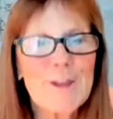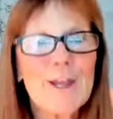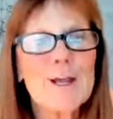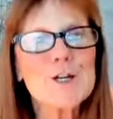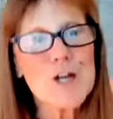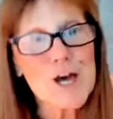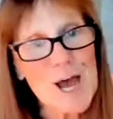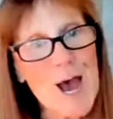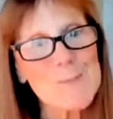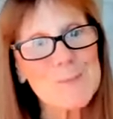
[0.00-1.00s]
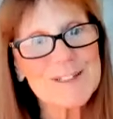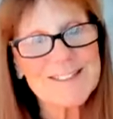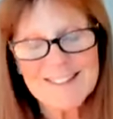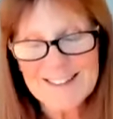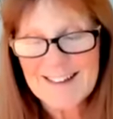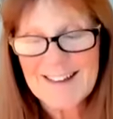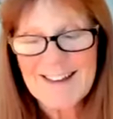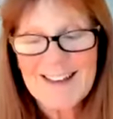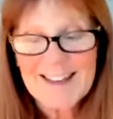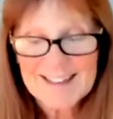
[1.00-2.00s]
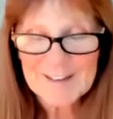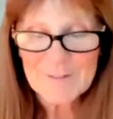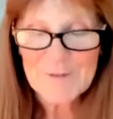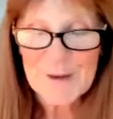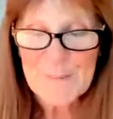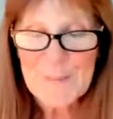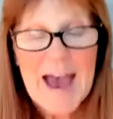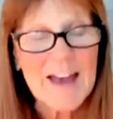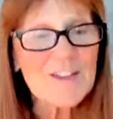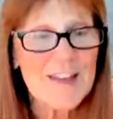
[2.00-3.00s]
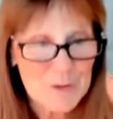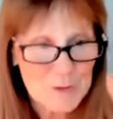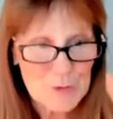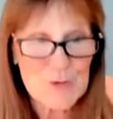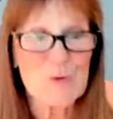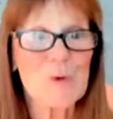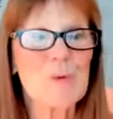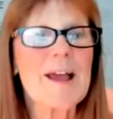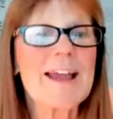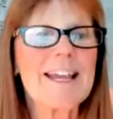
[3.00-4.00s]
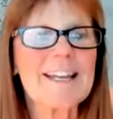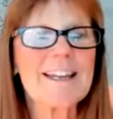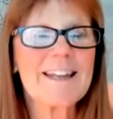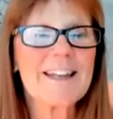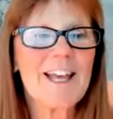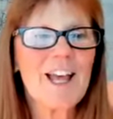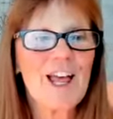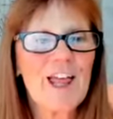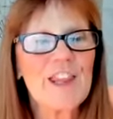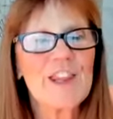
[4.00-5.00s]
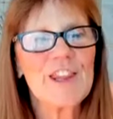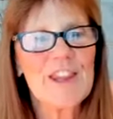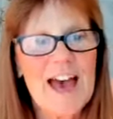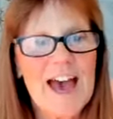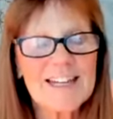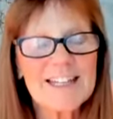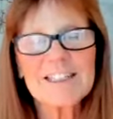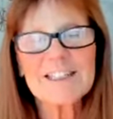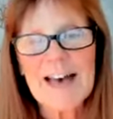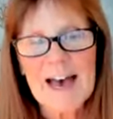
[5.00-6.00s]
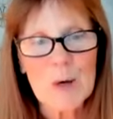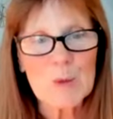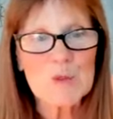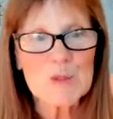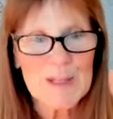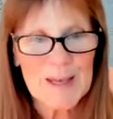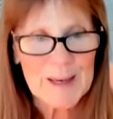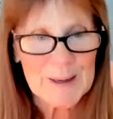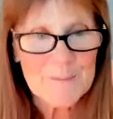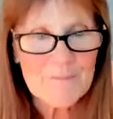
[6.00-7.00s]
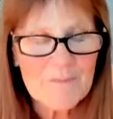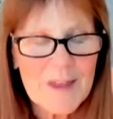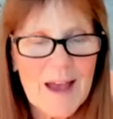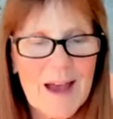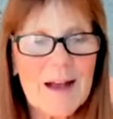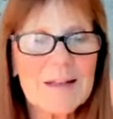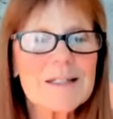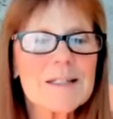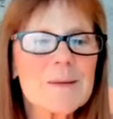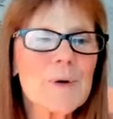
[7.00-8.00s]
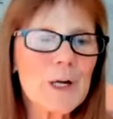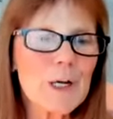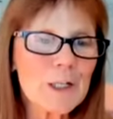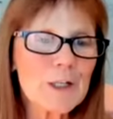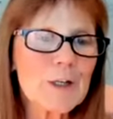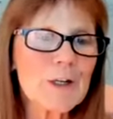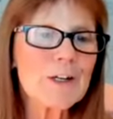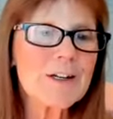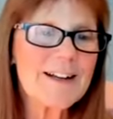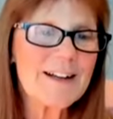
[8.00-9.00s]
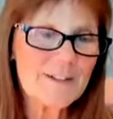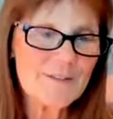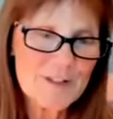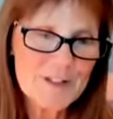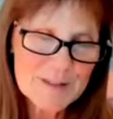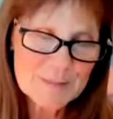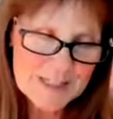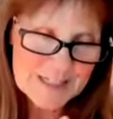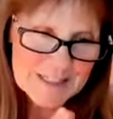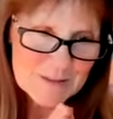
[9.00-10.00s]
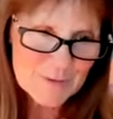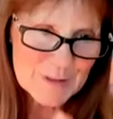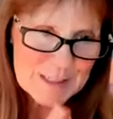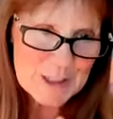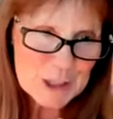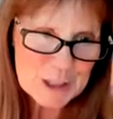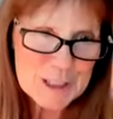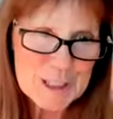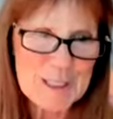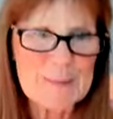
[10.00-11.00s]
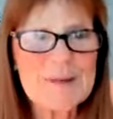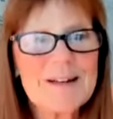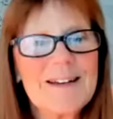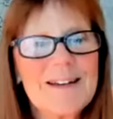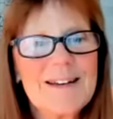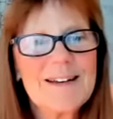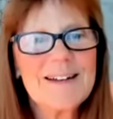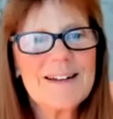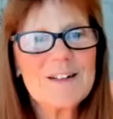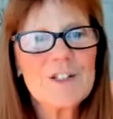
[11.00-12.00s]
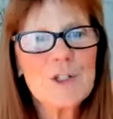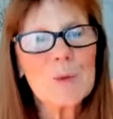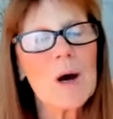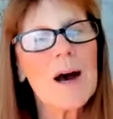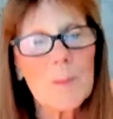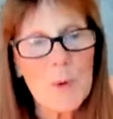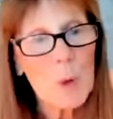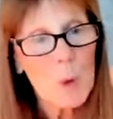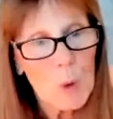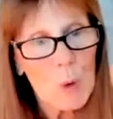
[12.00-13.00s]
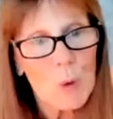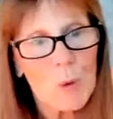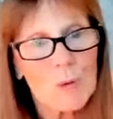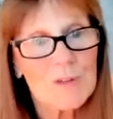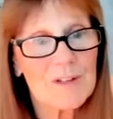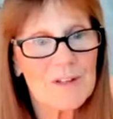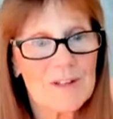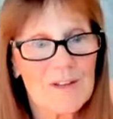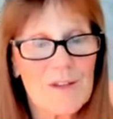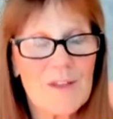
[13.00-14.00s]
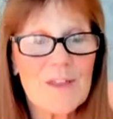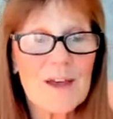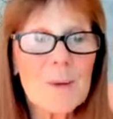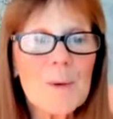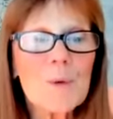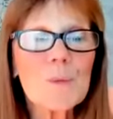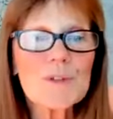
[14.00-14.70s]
Then I shut up and give them back that neutral rein. That allows them as the partner of this amazing relationship to uphold their